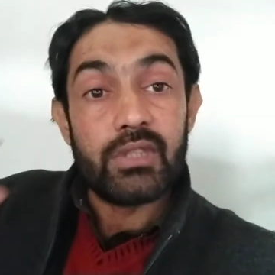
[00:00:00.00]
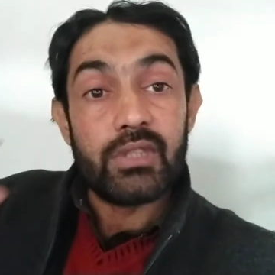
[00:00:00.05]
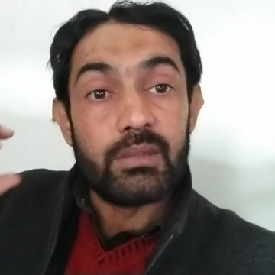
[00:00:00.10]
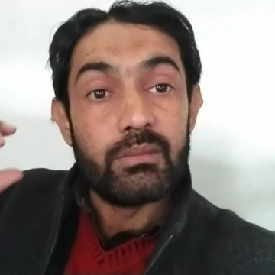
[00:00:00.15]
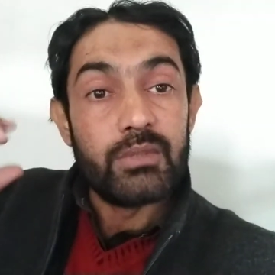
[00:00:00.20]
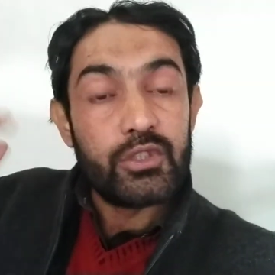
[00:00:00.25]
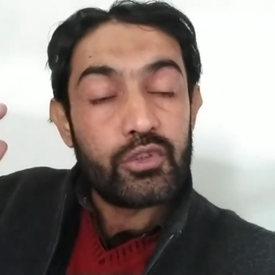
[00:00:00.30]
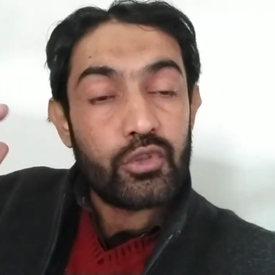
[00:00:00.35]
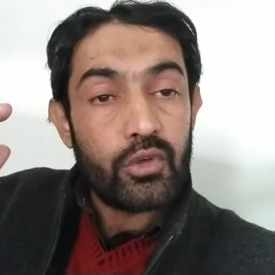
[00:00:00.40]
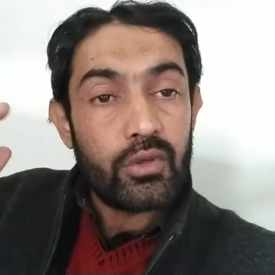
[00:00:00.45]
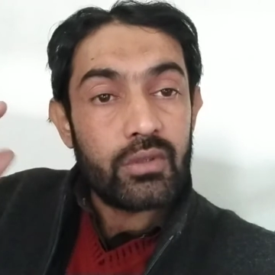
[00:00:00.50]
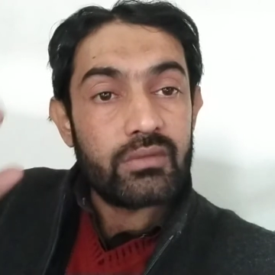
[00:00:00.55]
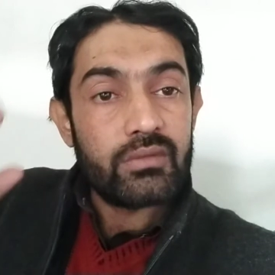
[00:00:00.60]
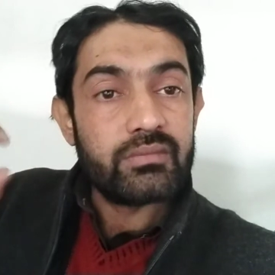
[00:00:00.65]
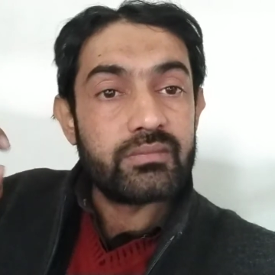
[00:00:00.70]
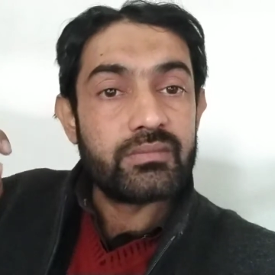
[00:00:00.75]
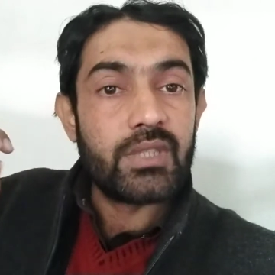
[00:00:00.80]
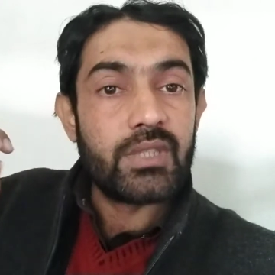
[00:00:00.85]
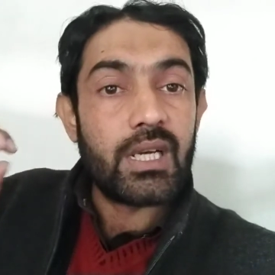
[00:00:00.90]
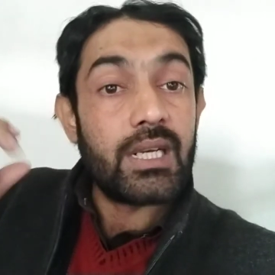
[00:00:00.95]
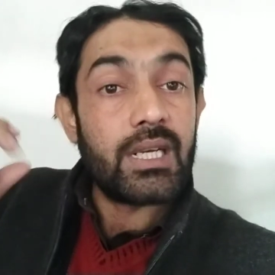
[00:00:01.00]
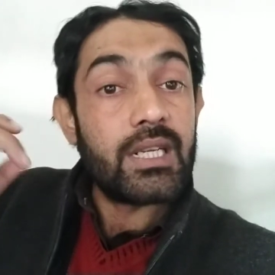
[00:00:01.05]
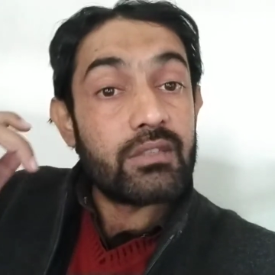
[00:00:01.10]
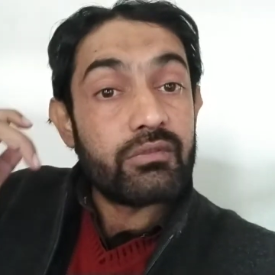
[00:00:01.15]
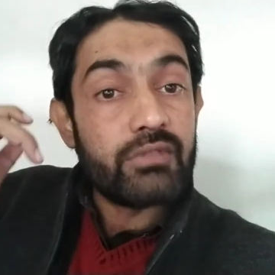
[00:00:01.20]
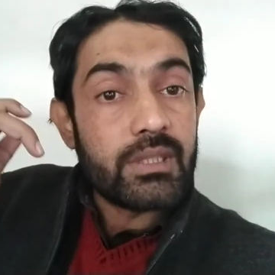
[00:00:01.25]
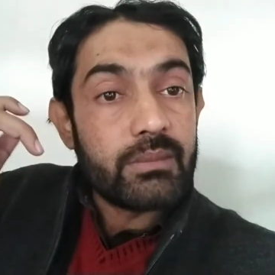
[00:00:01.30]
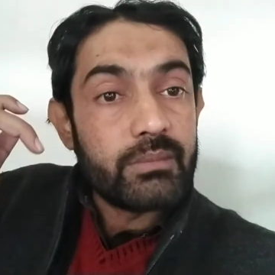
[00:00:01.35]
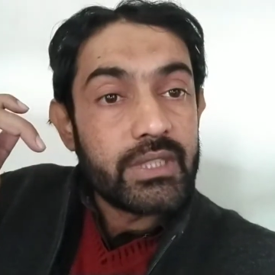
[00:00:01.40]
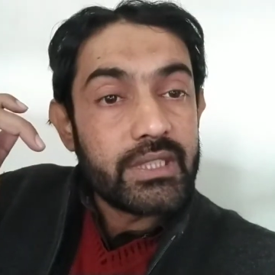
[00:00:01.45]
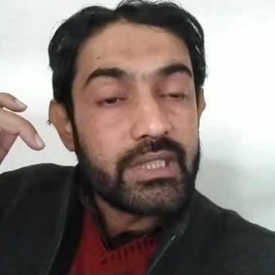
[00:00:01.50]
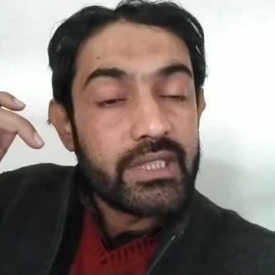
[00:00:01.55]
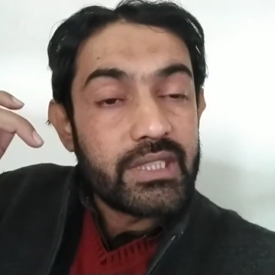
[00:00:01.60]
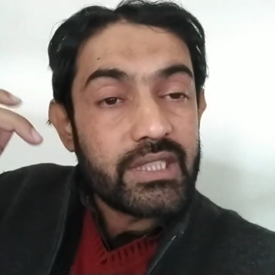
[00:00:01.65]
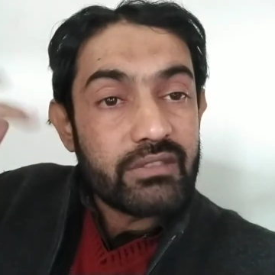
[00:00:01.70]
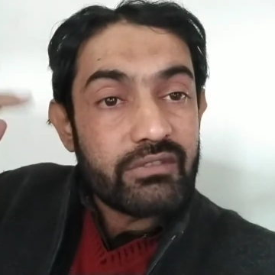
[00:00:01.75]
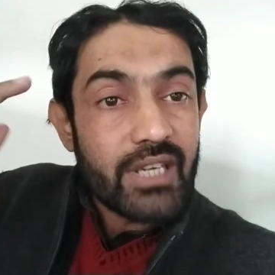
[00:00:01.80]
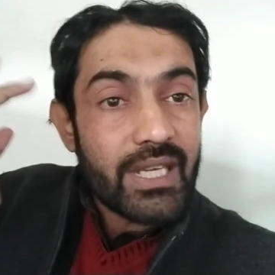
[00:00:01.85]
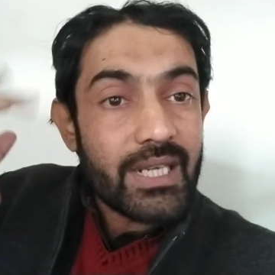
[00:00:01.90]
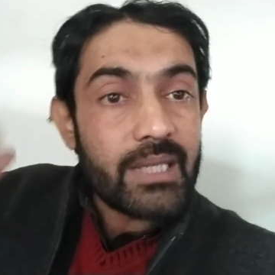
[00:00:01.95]
shown, color will be
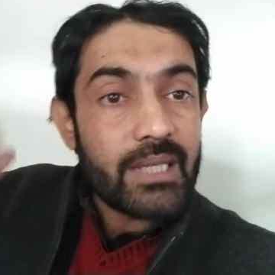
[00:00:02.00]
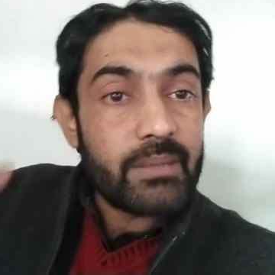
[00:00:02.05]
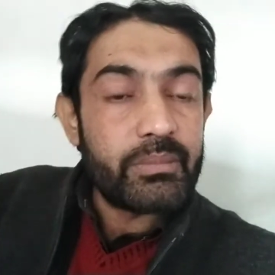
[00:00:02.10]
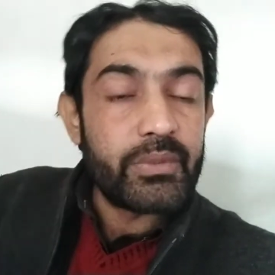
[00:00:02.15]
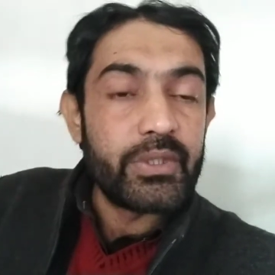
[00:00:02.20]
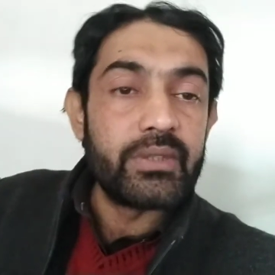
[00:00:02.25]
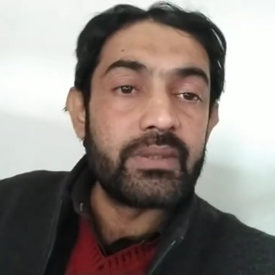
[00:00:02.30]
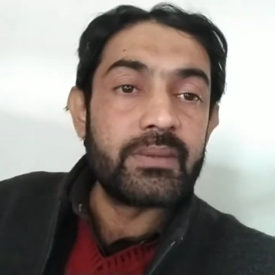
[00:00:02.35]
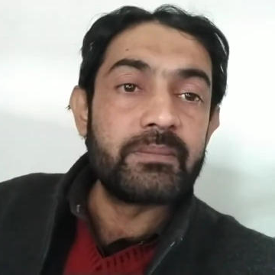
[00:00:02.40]
developed,